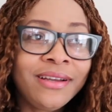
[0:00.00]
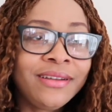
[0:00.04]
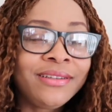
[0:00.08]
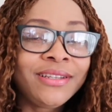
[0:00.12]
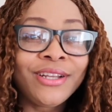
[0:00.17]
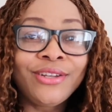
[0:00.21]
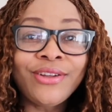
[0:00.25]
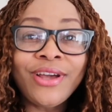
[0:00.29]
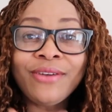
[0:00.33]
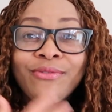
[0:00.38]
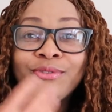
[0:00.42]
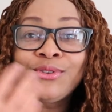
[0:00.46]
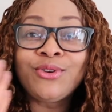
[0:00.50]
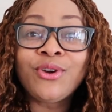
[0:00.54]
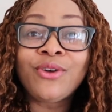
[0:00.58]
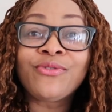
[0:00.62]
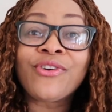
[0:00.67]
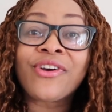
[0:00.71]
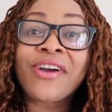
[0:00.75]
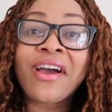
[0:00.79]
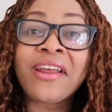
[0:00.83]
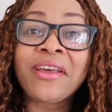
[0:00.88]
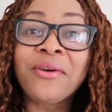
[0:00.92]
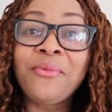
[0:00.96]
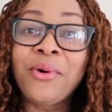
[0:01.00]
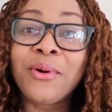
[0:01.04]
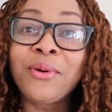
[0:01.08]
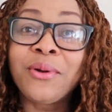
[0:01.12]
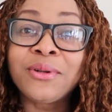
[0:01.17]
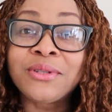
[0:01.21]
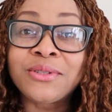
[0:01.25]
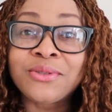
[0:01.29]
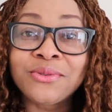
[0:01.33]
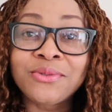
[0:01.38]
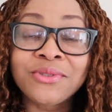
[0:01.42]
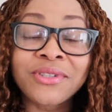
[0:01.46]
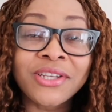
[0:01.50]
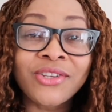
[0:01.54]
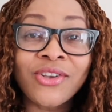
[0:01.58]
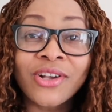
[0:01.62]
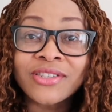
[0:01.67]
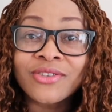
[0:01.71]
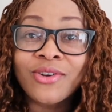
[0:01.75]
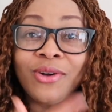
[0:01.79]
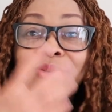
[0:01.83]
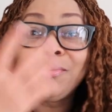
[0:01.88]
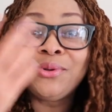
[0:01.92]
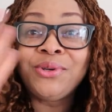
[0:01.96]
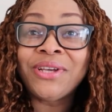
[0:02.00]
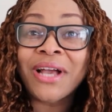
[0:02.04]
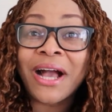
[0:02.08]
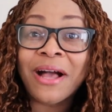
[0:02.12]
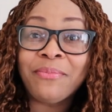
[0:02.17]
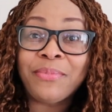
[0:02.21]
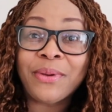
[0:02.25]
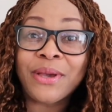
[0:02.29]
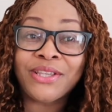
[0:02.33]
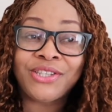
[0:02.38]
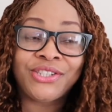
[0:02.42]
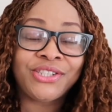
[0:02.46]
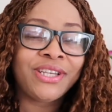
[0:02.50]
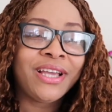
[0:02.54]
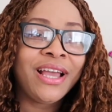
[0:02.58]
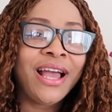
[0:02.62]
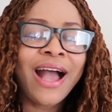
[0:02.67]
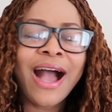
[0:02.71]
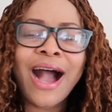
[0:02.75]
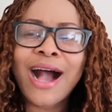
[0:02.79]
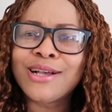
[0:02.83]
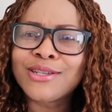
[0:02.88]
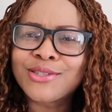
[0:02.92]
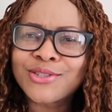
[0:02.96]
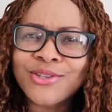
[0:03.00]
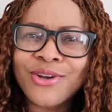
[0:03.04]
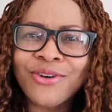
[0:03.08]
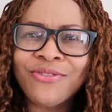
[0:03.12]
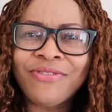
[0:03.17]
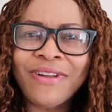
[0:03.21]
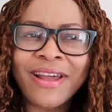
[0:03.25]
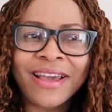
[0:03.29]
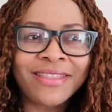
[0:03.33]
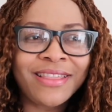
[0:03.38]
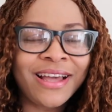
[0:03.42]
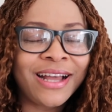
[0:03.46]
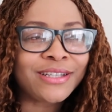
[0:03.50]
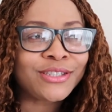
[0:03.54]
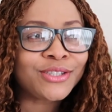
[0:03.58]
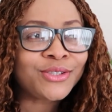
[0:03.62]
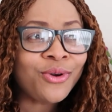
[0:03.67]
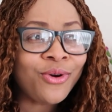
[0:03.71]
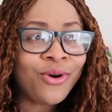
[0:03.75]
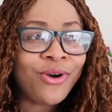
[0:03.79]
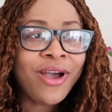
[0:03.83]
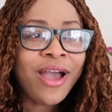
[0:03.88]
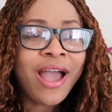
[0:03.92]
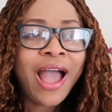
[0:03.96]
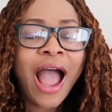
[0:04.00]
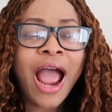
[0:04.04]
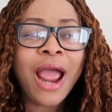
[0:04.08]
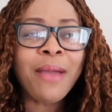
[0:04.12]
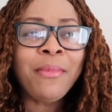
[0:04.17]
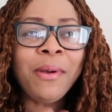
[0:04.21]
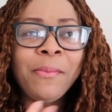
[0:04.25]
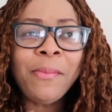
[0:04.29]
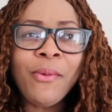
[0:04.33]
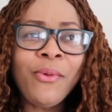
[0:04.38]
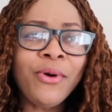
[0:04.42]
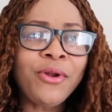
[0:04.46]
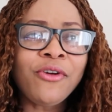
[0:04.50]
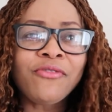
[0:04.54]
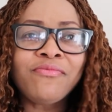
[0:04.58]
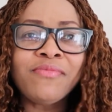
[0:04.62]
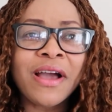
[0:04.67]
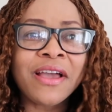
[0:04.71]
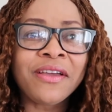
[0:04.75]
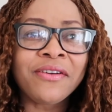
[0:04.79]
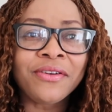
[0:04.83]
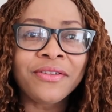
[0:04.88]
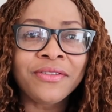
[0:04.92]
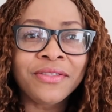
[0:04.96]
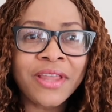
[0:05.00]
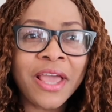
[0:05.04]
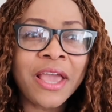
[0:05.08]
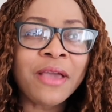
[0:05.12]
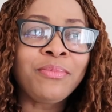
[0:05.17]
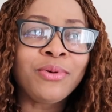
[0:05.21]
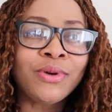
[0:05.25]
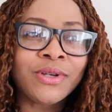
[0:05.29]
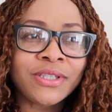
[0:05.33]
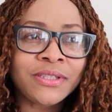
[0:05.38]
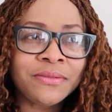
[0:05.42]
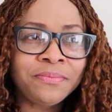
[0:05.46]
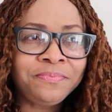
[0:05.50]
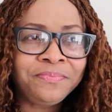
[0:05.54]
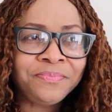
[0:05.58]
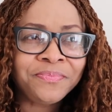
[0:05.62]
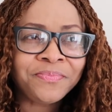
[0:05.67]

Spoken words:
They don't even know if you're carrying one or two. They just call you Yabeji and stuff like that. So I remember one of my neighbors